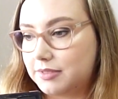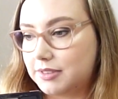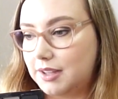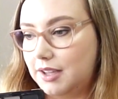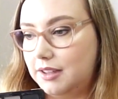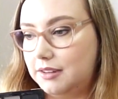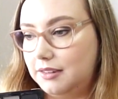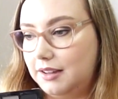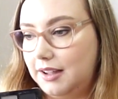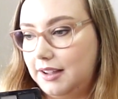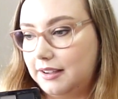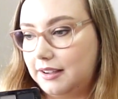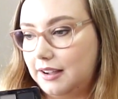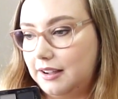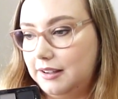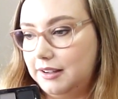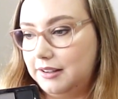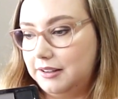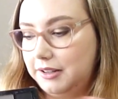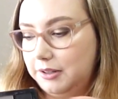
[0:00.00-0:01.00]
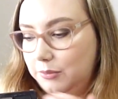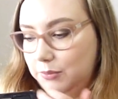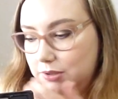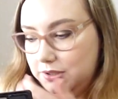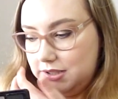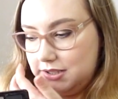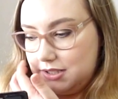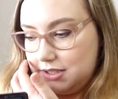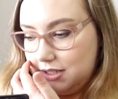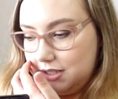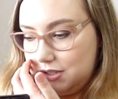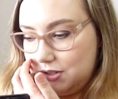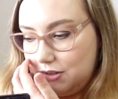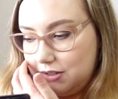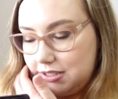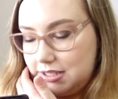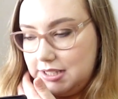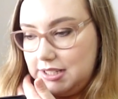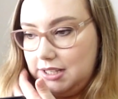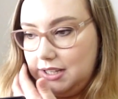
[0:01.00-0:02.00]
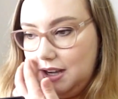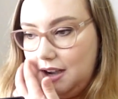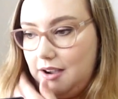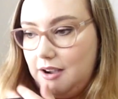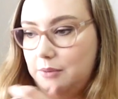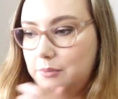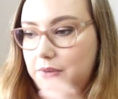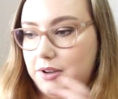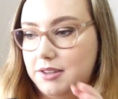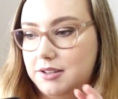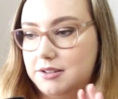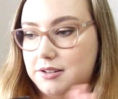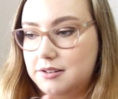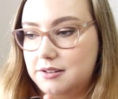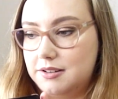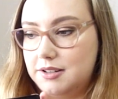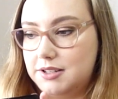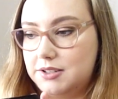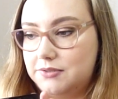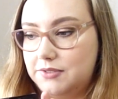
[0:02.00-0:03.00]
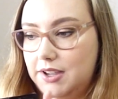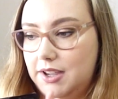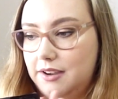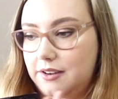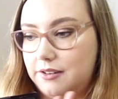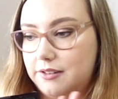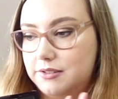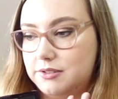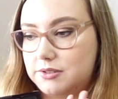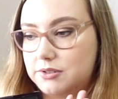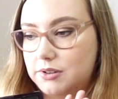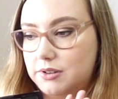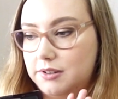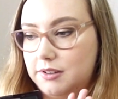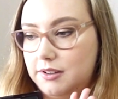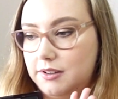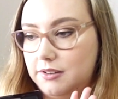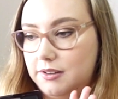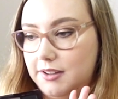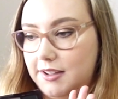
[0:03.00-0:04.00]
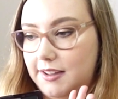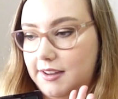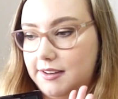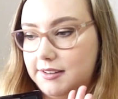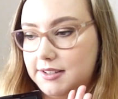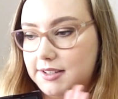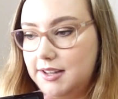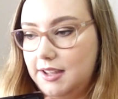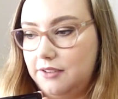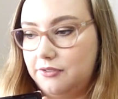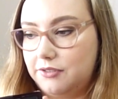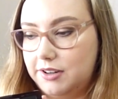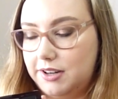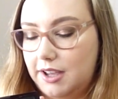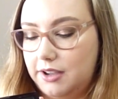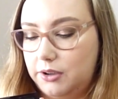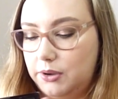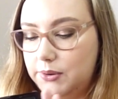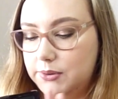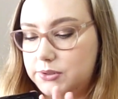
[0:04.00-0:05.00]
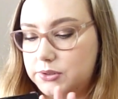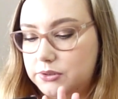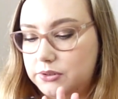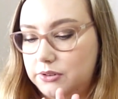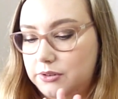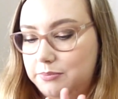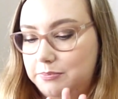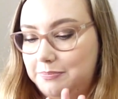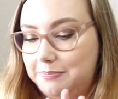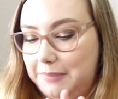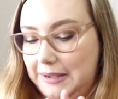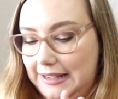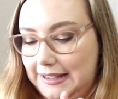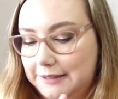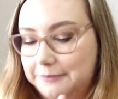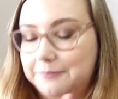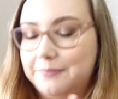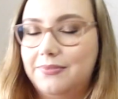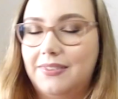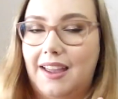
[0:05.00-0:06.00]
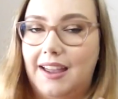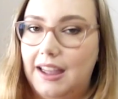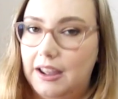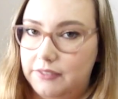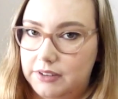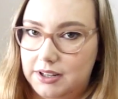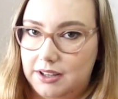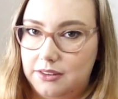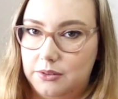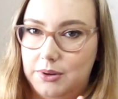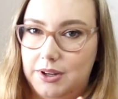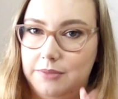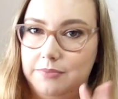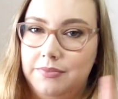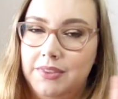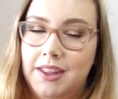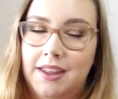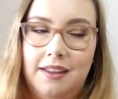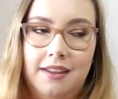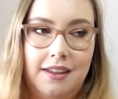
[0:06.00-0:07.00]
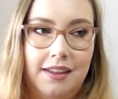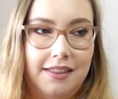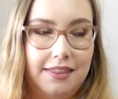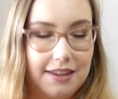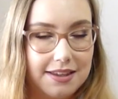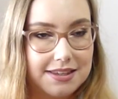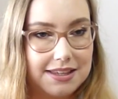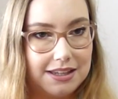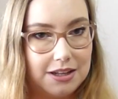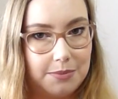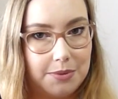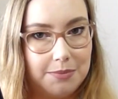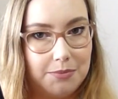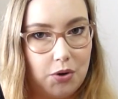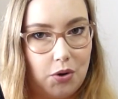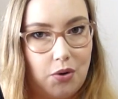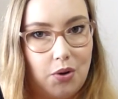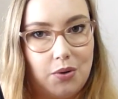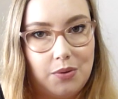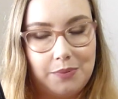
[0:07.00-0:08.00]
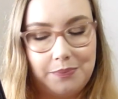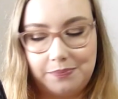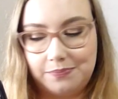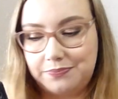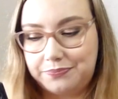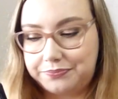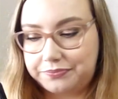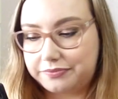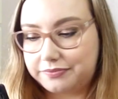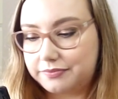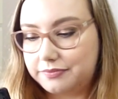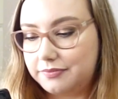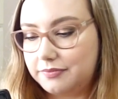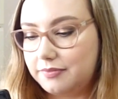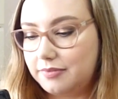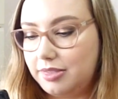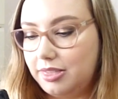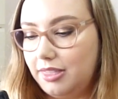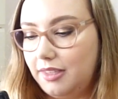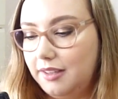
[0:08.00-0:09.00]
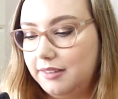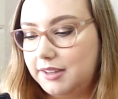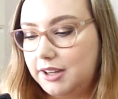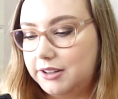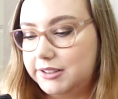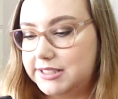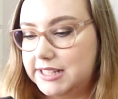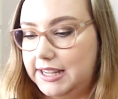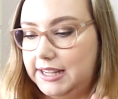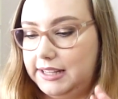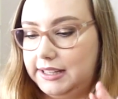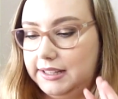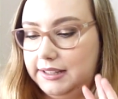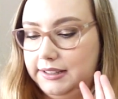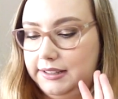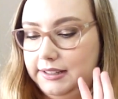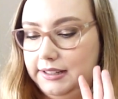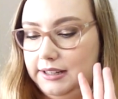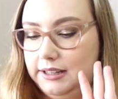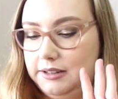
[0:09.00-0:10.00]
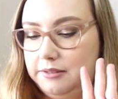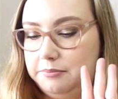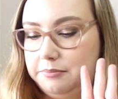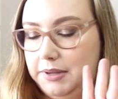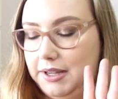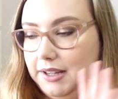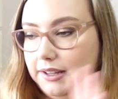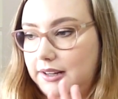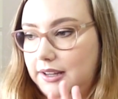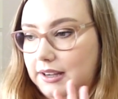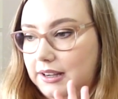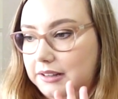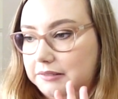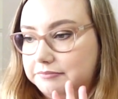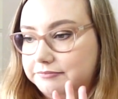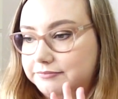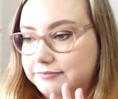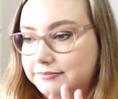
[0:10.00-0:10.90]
And like I was tossing up whether to do this for Errands and everyday go-to, but I have another one that's a little bit more that I'd take. But I